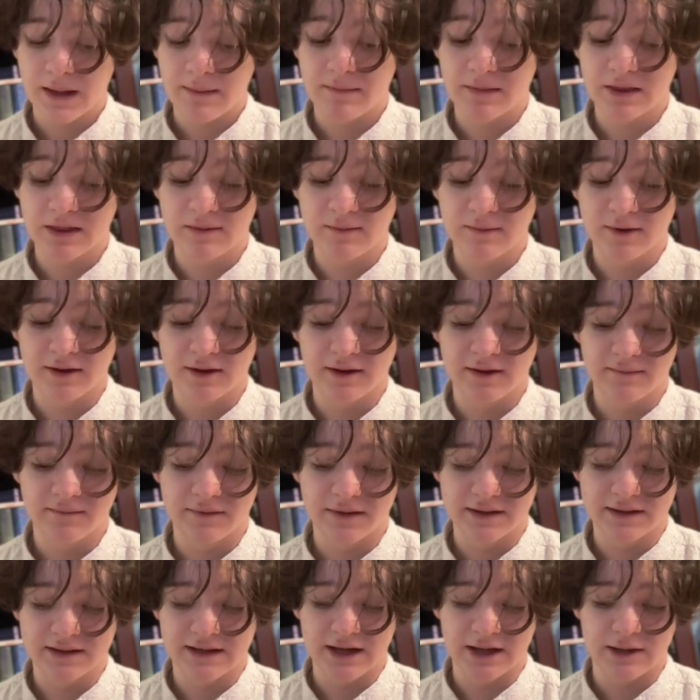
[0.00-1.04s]
In the middle of
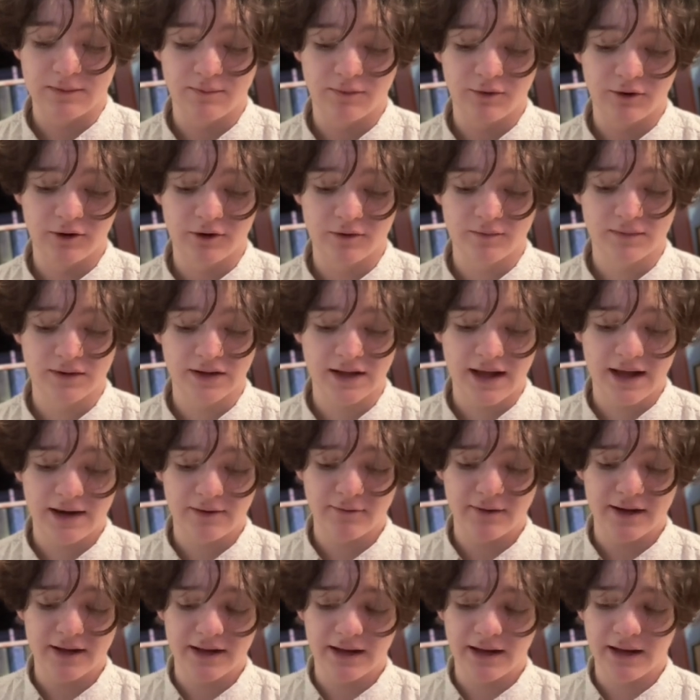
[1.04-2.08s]
the Deathbird, but I
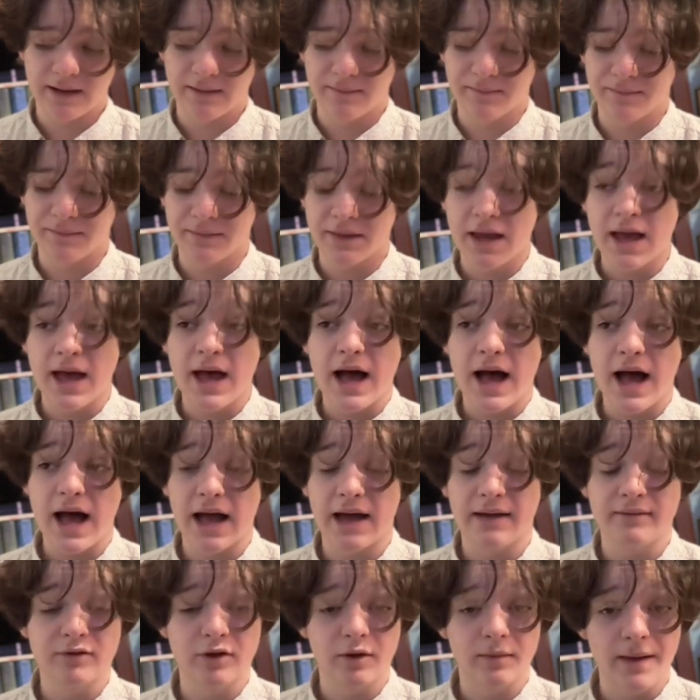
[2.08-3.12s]
read, I
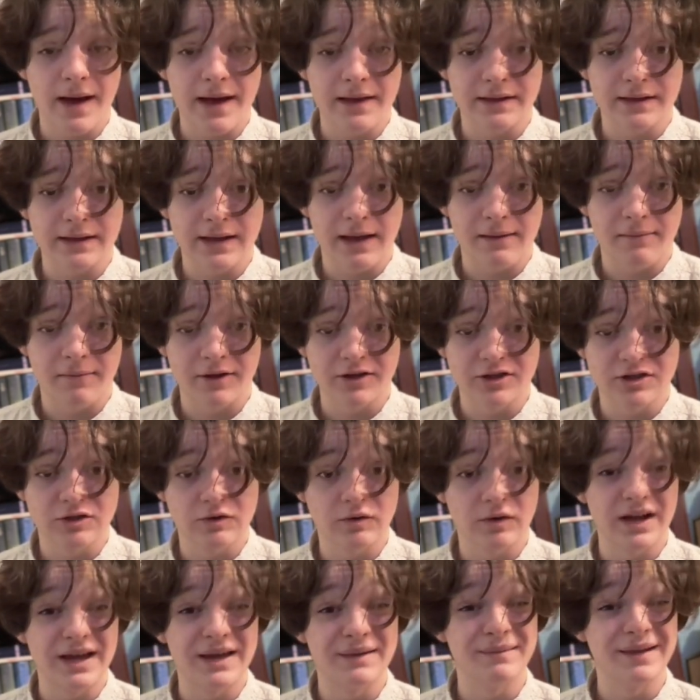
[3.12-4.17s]
Have No Mouth and I Must
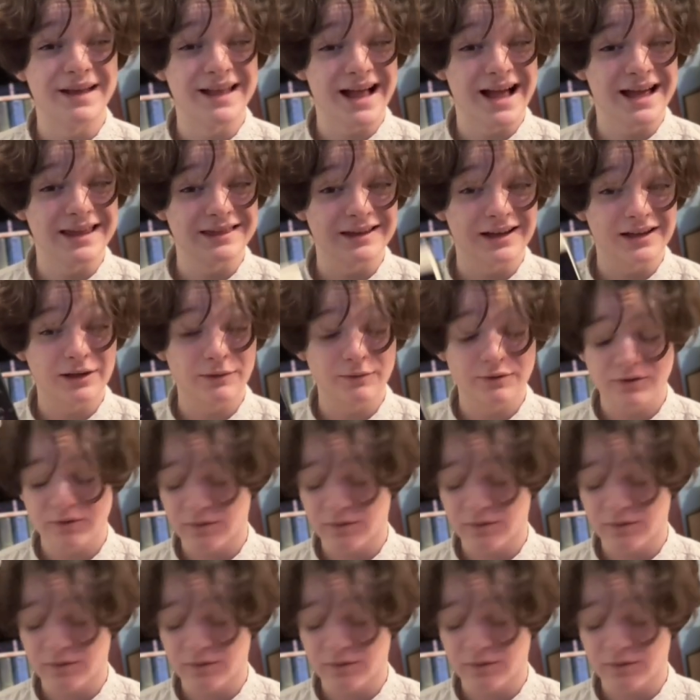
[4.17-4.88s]
Scream, and I thought it was